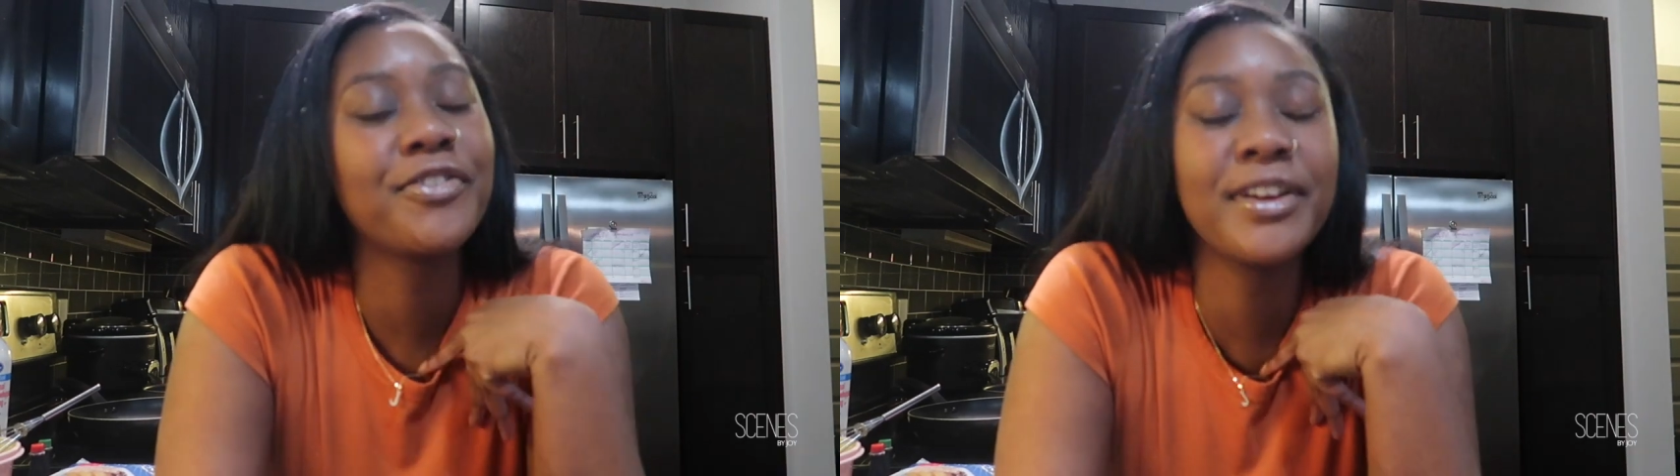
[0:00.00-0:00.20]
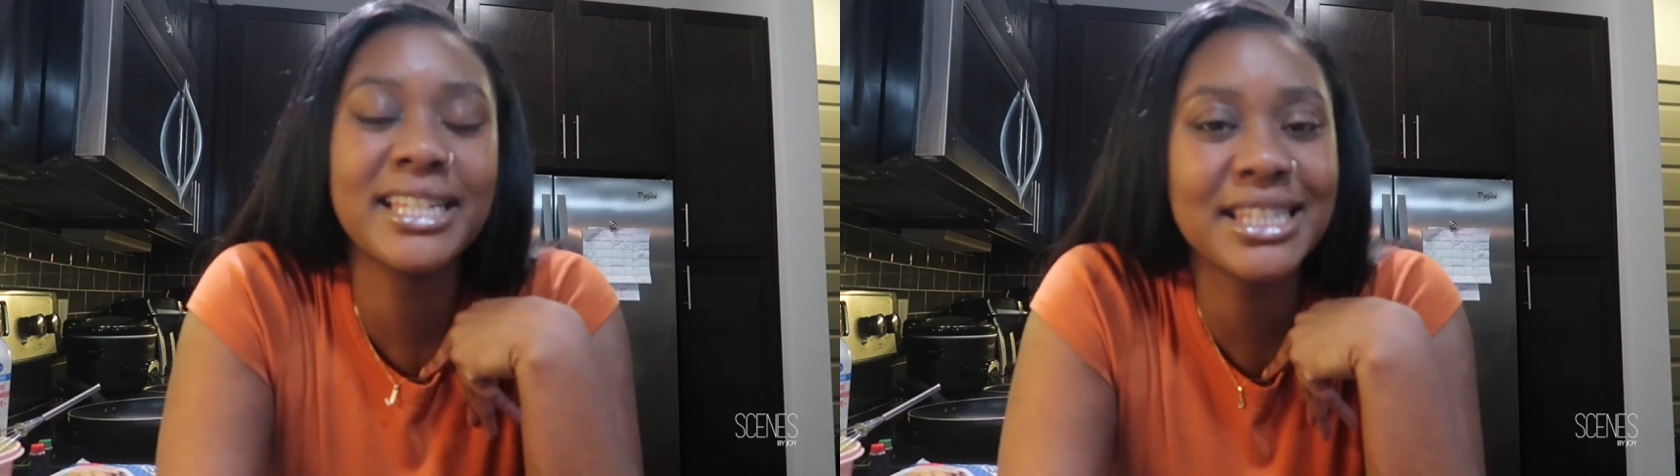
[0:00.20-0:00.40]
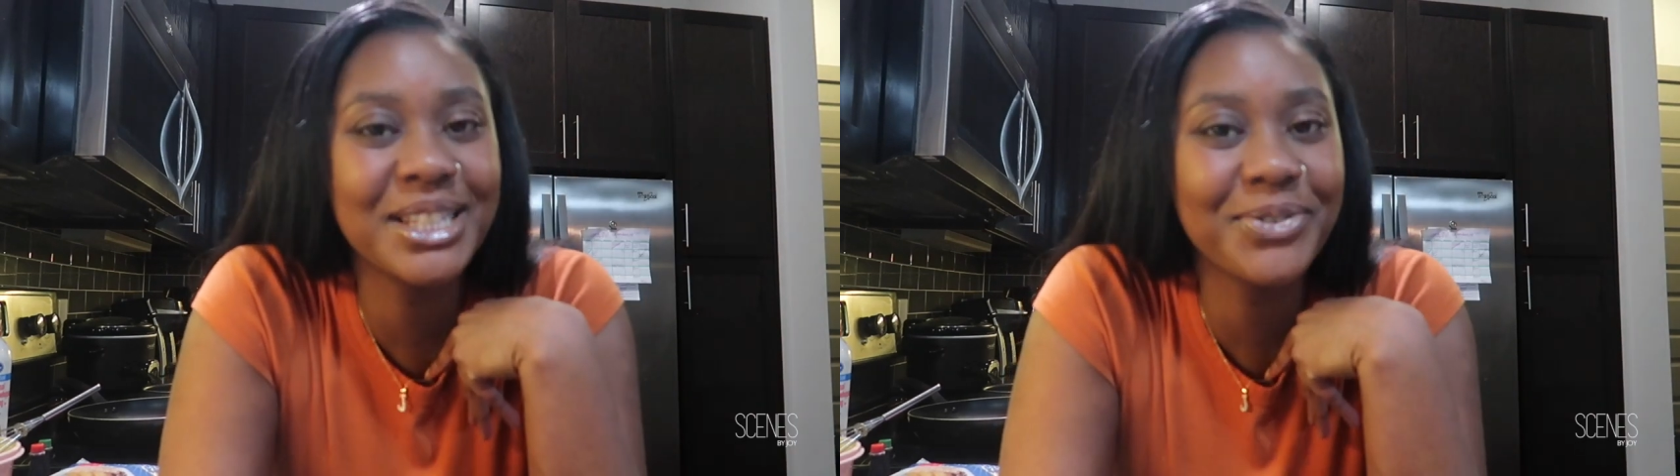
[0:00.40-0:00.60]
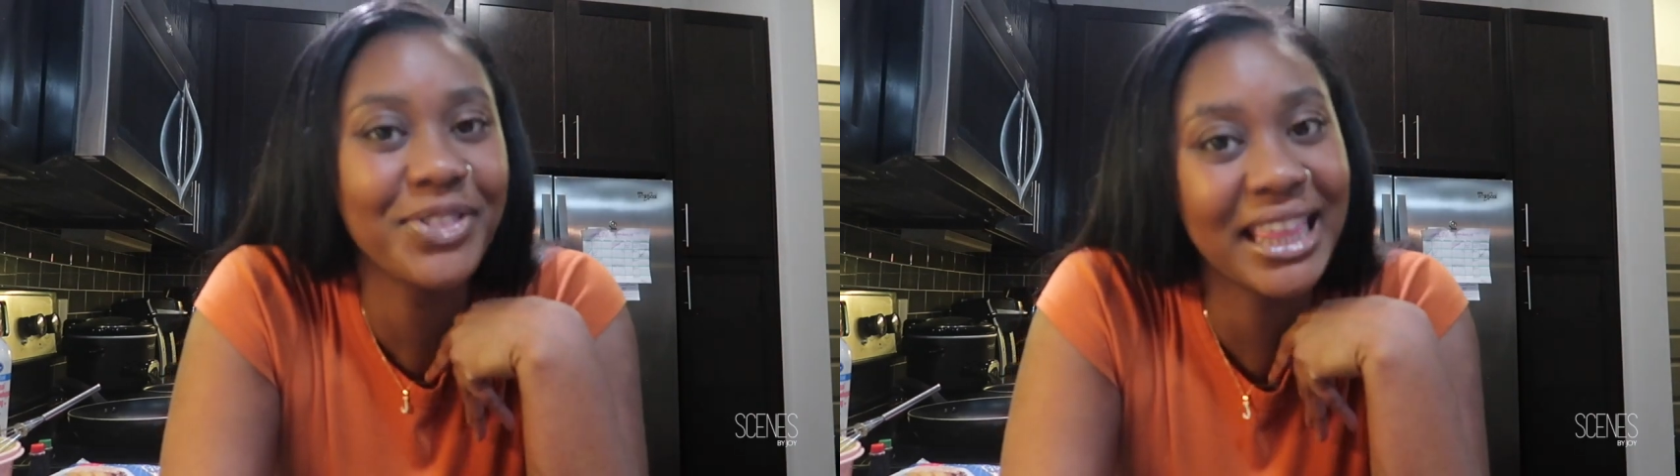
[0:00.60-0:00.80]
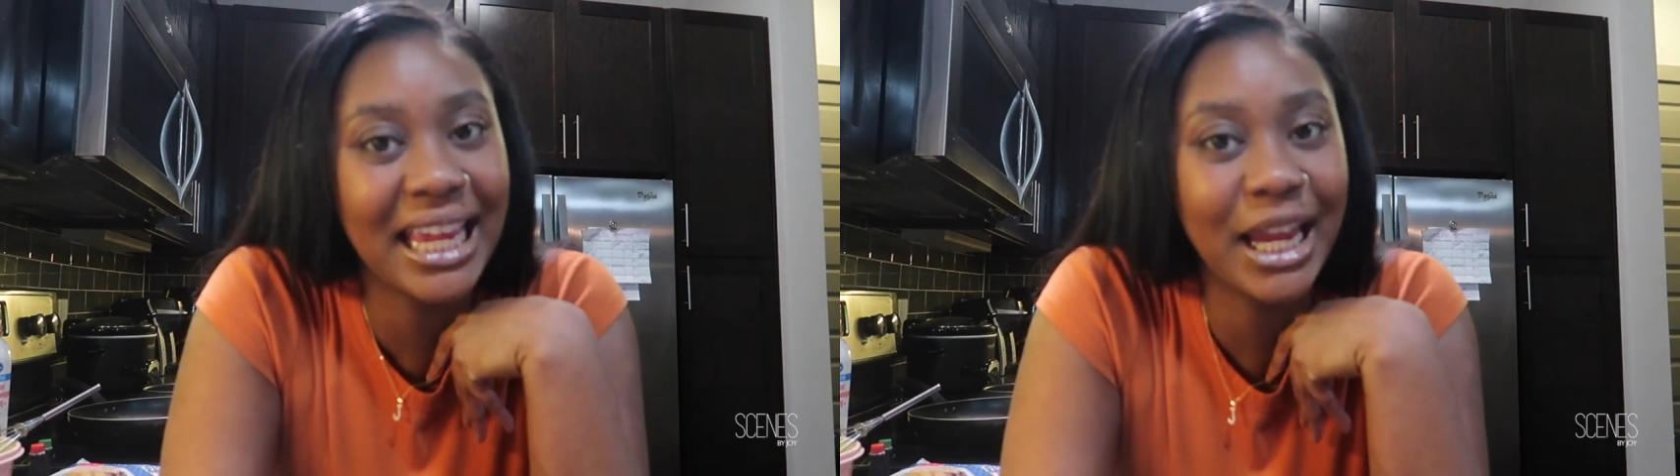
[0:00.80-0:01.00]
festive
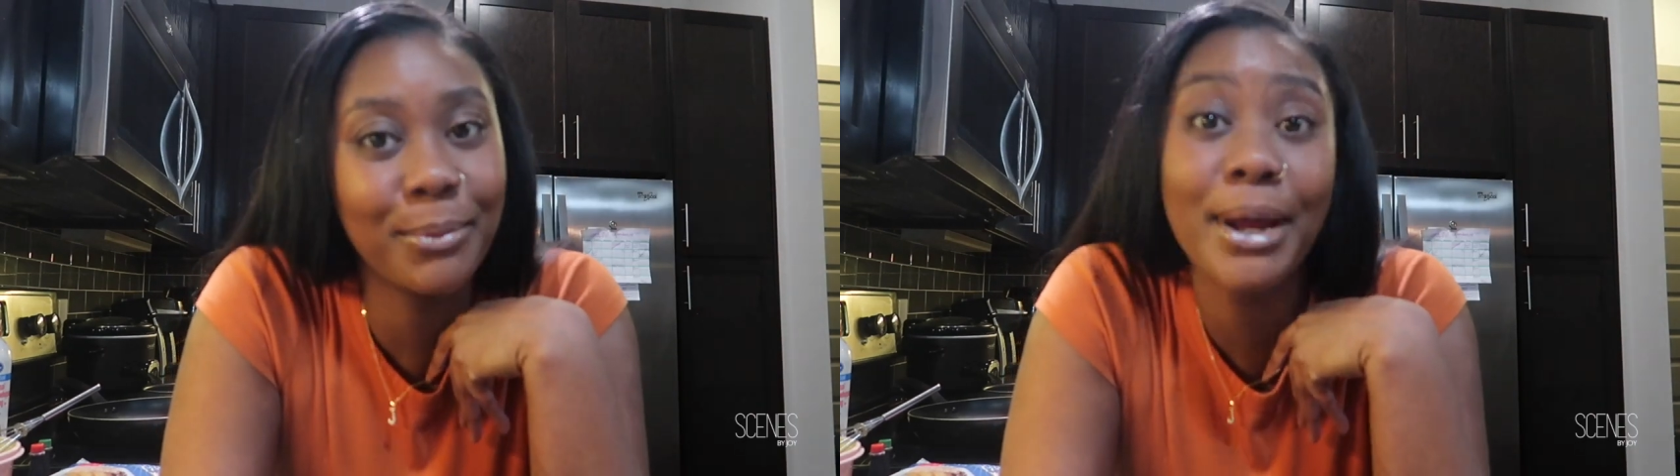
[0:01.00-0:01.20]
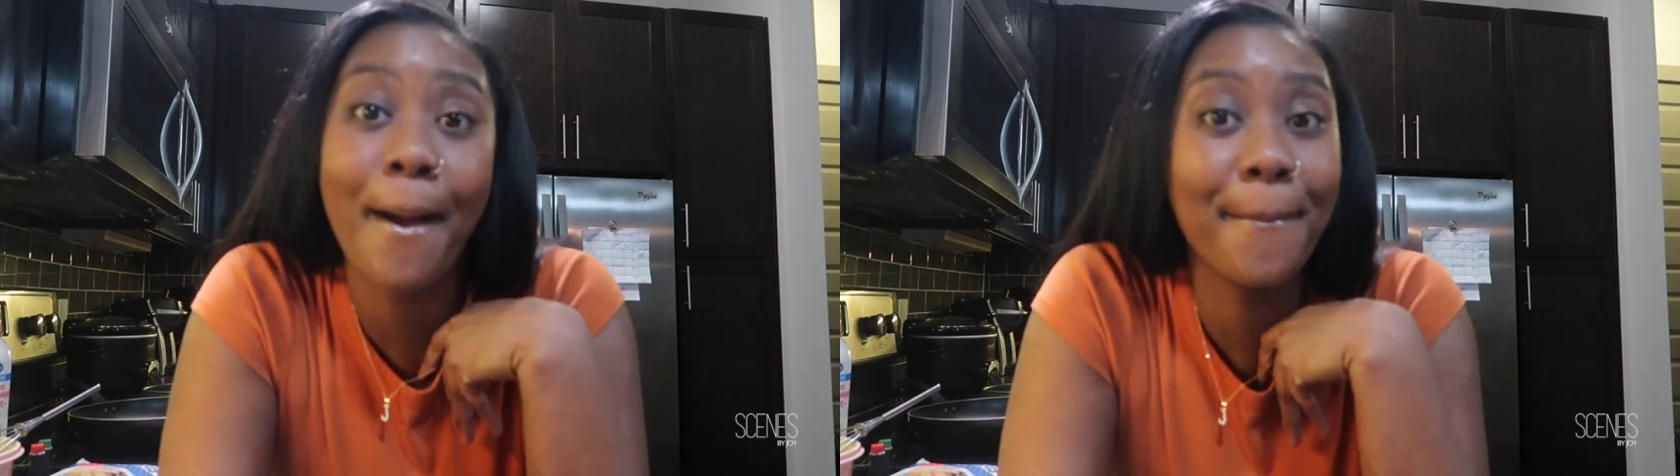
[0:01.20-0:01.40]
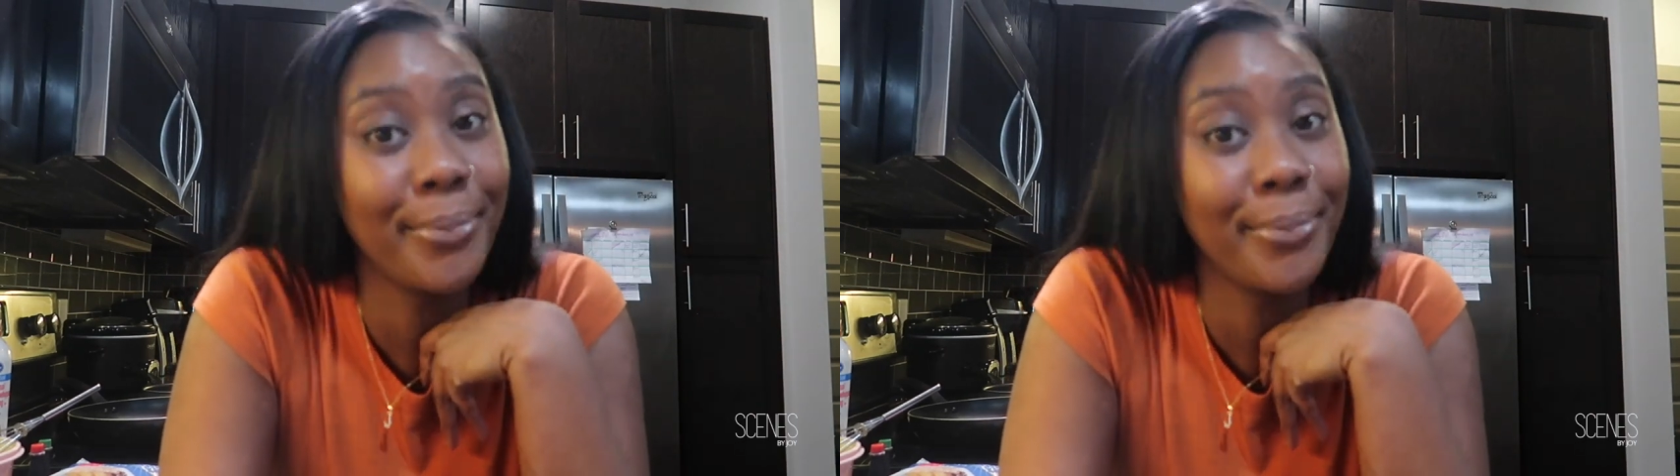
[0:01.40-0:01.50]
themed